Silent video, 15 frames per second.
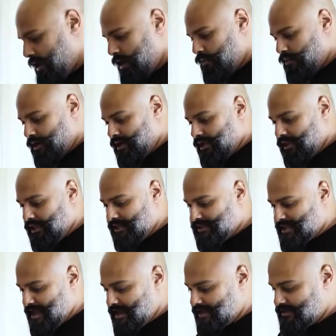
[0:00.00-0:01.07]
And we're gonna let
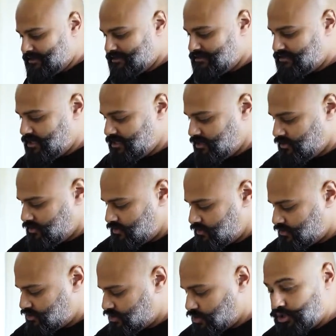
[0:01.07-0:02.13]
that continue
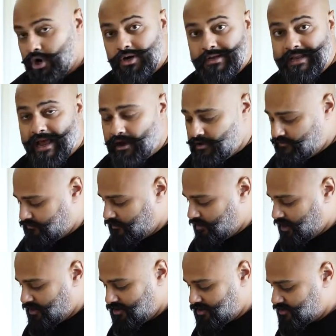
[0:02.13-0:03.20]
to cook down for
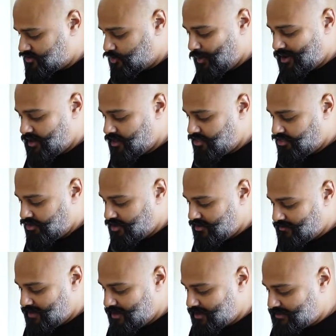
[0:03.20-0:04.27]
another 20 to 30
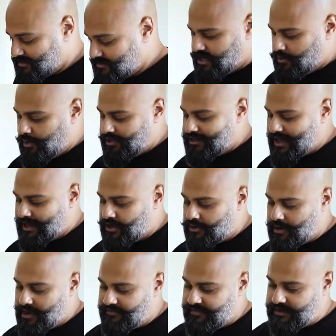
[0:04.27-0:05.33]
minutes. And you want that
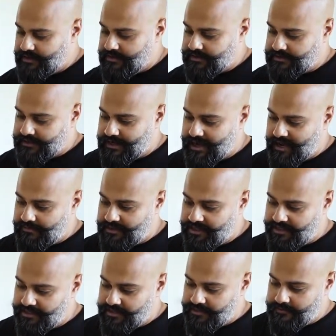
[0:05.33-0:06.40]
gravy to kind of be
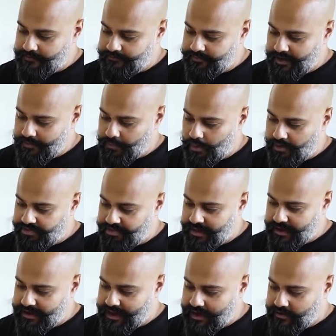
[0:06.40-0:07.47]
more
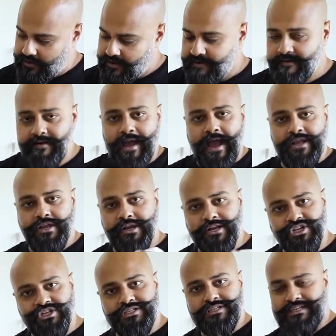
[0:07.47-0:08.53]
thin now. And you're gonna
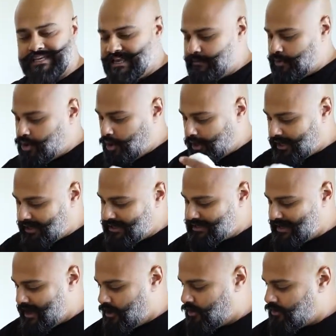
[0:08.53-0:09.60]
just keep cooking it
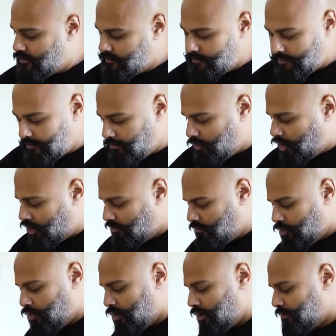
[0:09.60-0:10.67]
down more and
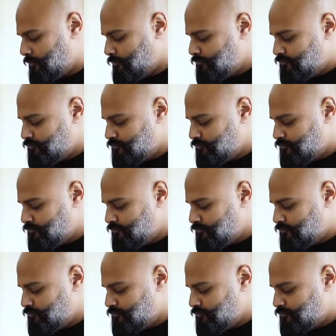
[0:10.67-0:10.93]
more.